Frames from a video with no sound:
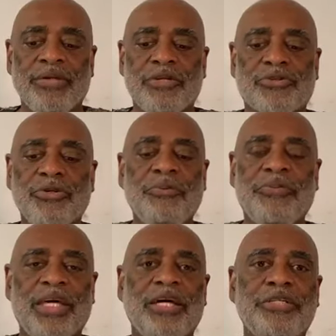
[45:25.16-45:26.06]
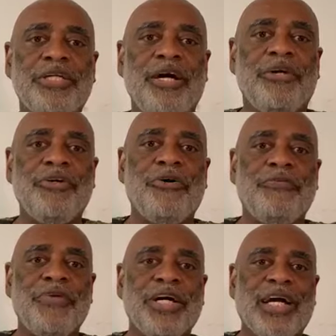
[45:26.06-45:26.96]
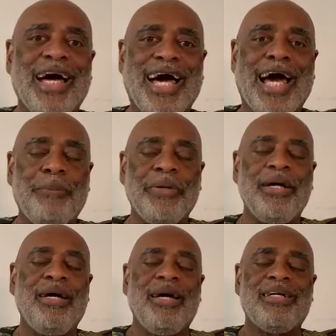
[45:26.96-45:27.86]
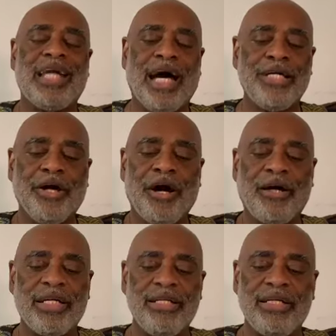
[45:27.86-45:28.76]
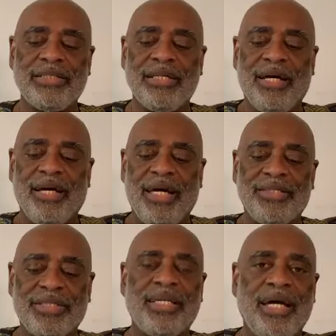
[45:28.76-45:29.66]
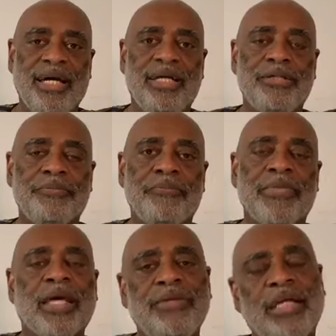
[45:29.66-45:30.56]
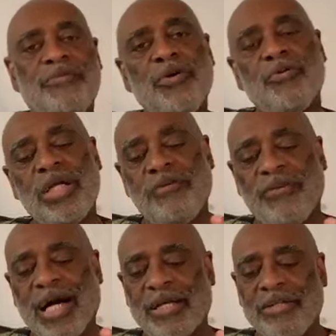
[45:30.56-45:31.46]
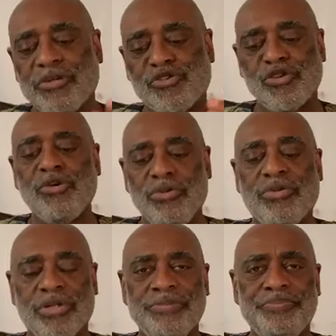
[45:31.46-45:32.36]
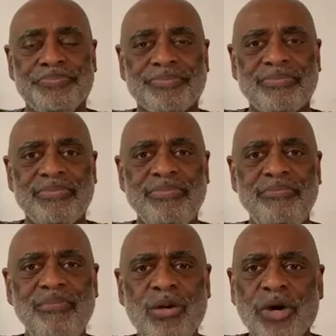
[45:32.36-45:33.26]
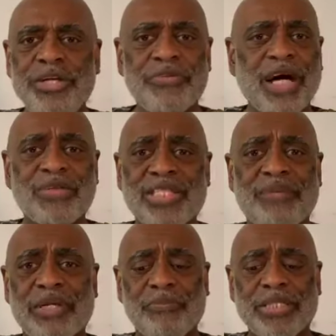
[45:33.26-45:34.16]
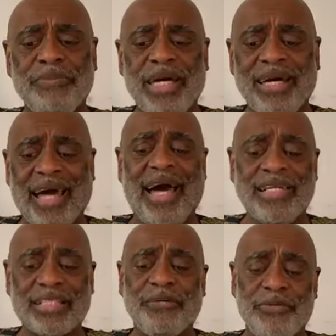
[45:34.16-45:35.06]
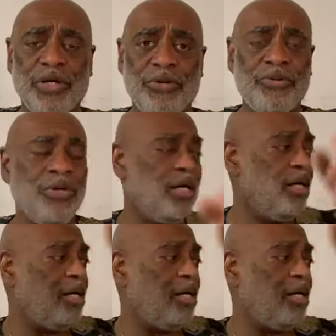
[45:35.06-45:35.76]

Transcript: the truth is you'll feel a happy lightheartedness instead. That if you're really following the truth, where you thought something was being asked of you,